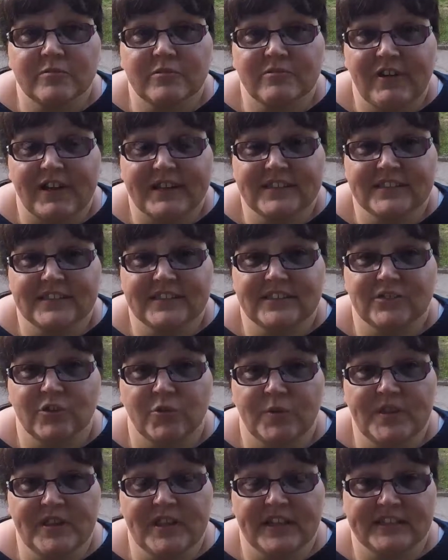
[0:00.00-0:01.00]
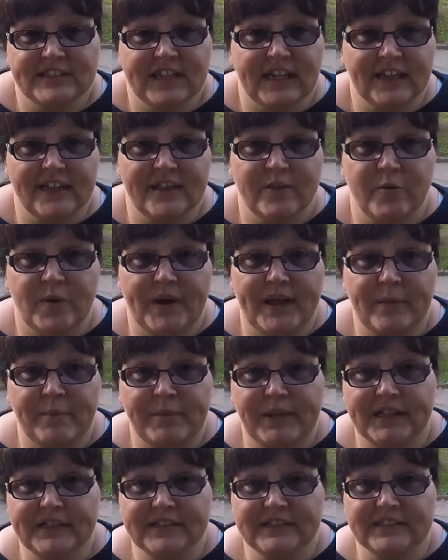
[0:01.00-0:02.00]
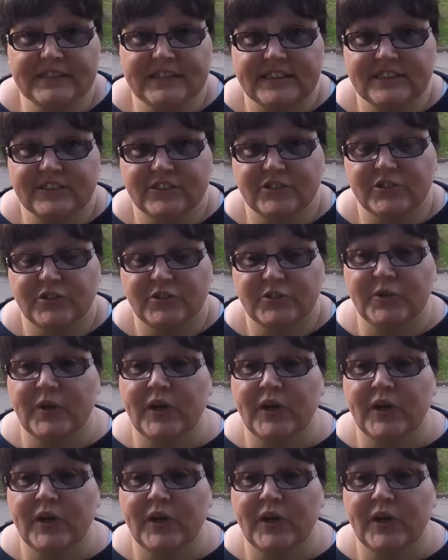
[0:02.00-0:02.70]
grant is going exactly the way I planned it to do.